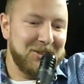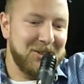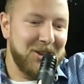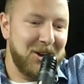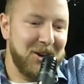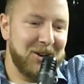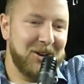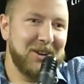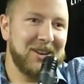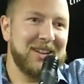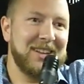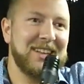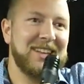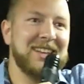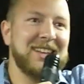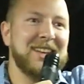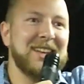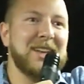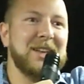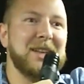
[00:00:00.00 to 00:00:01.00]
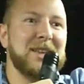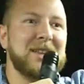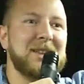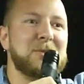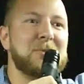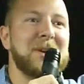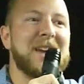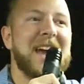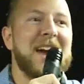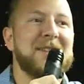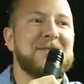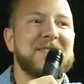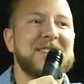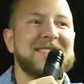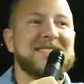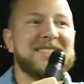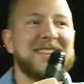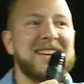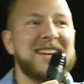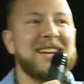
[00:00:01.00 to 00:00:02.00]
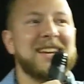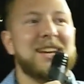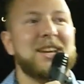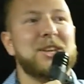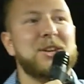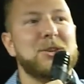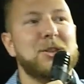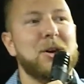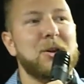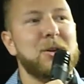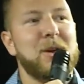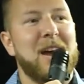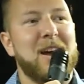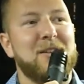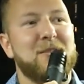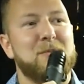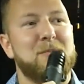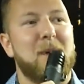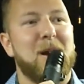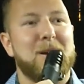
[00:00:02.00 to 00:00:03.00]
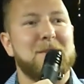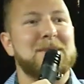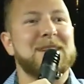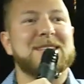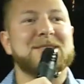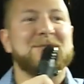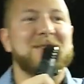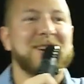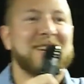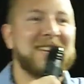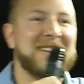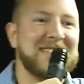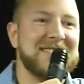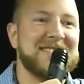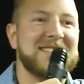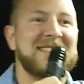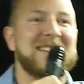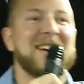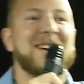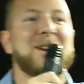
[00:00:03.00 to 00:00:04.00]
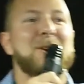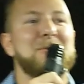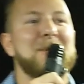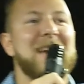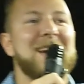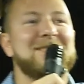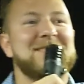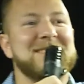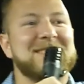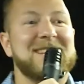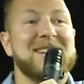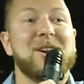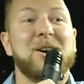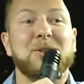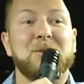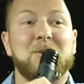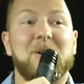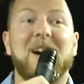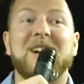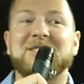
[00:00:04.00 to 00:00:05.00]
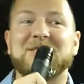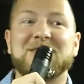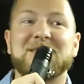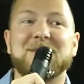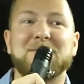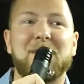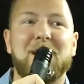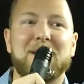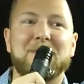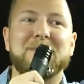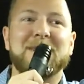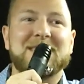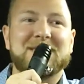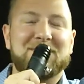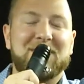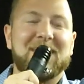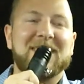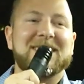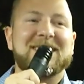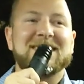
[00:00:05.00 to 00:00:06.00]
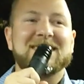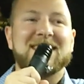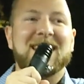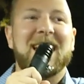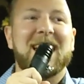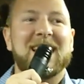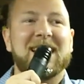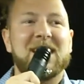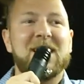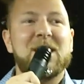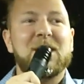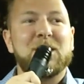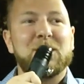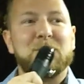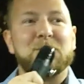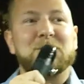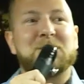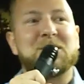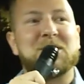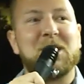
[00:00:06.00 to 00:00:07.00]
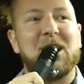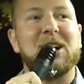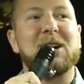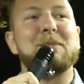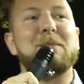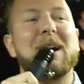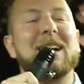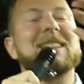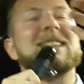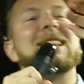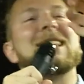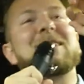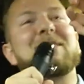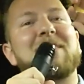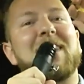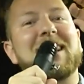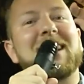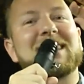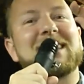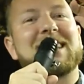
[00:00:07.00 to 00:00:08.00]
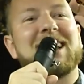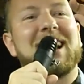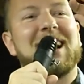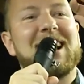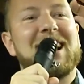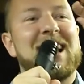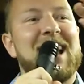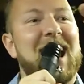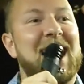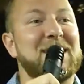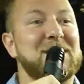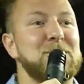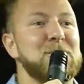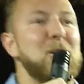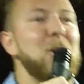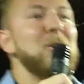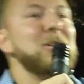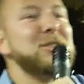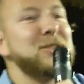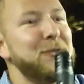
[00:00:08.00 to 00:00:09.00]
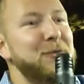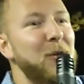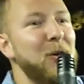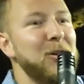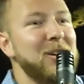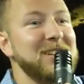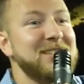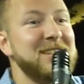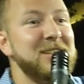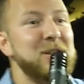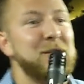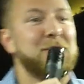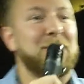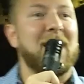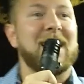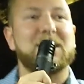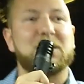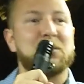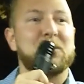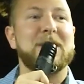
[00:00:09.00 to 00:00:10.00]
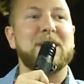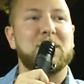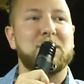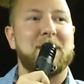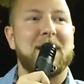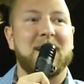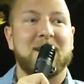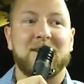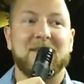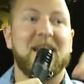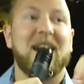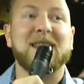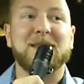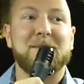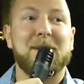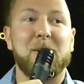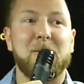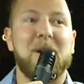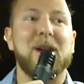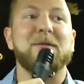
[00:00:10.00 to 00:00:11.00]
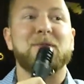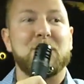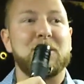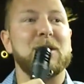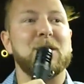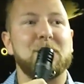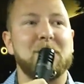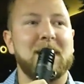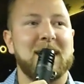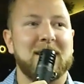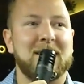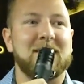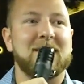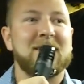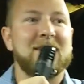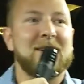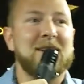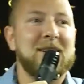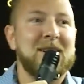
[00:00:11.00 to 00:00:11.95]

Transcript: You know, we have this thing, you know, you have bar mitzvah, quinceañera. We have this thing called Russian bar mitzvah. It is like you chug a bottle of vodka and you go into forest and you fight real bear, not my wife, real bear.